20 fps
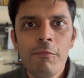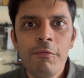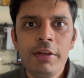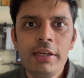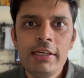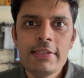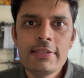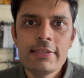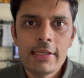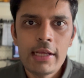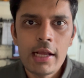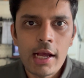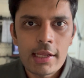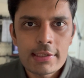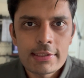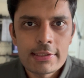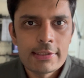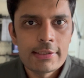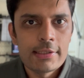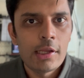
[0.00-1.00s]
we
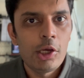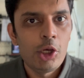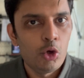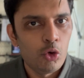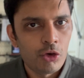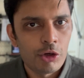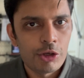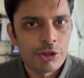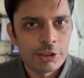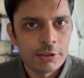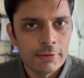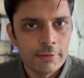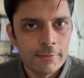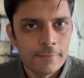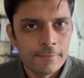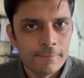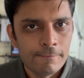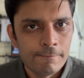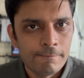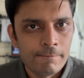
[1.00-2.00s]
discuss nutrition.
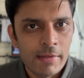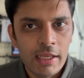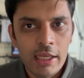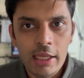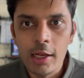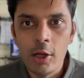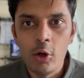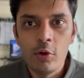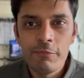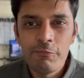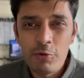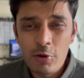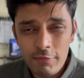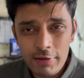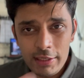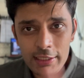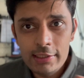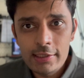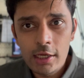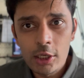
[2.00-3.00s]
And now, if you have
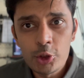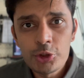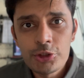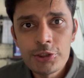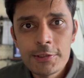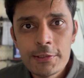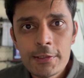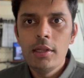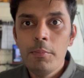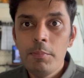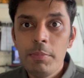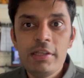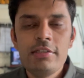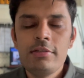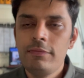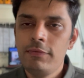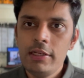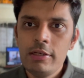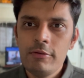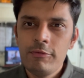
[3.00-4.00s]
any doubts,
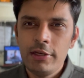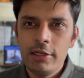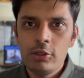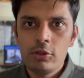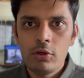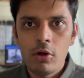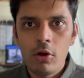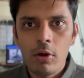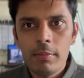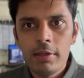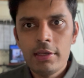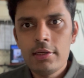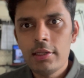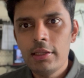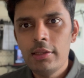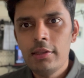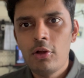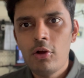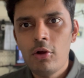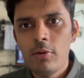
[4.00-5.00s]
please feel free to comment
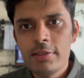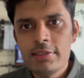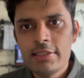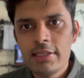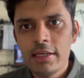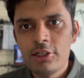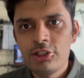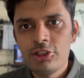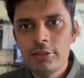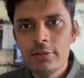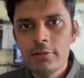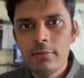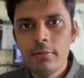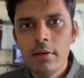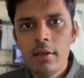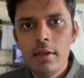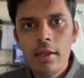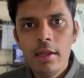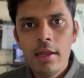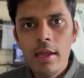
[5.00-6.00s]
in the comment section,
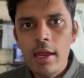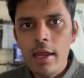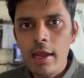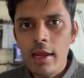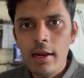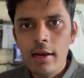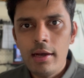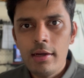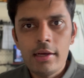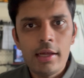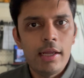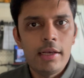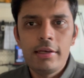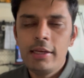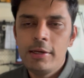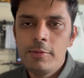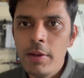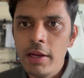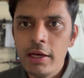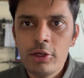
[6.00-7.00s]
and I'll
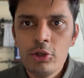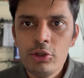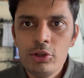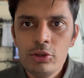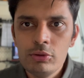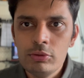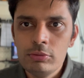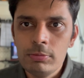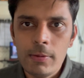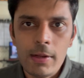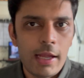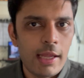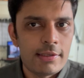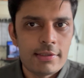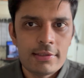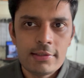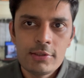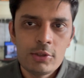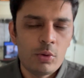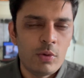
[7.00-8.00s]
get back to you
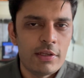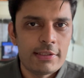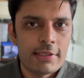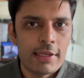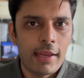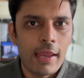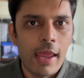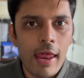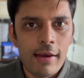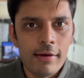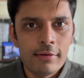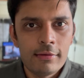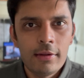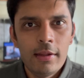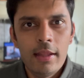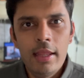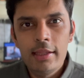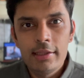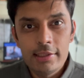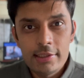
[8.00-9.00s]
as soon as I can.
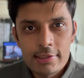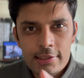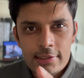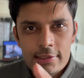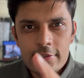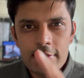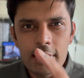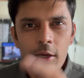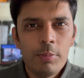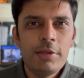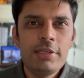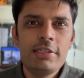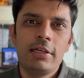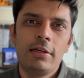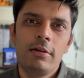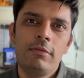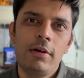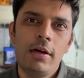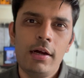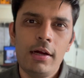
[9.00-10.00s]
This is
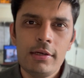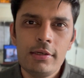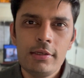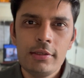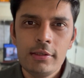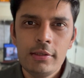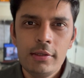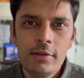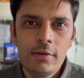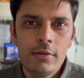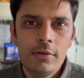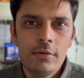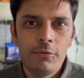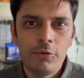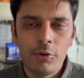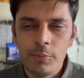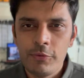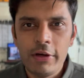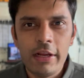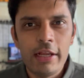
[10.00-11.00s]
Abhishek of Hard
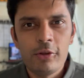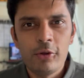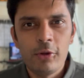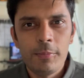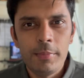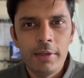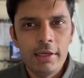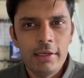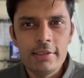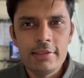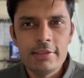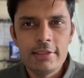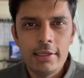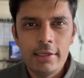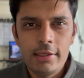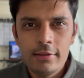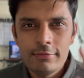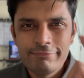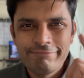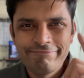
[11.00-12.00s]
from Triathlon Made
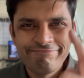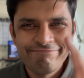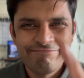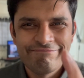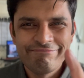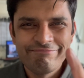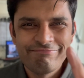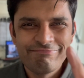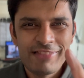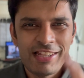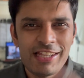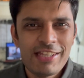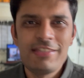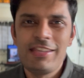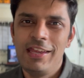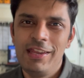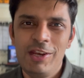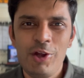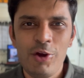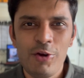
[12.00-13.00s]
Easy,
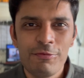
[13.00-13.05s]
signing